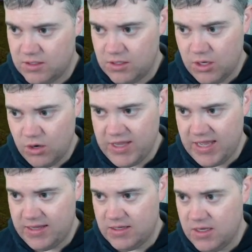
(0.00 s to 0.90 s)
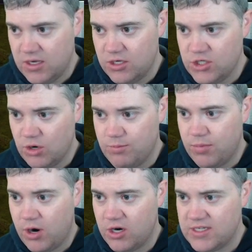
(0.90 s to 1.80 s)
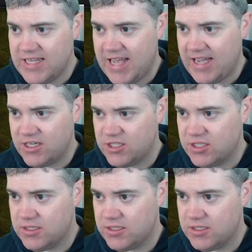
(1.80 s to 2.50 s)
Okay, so parse hash,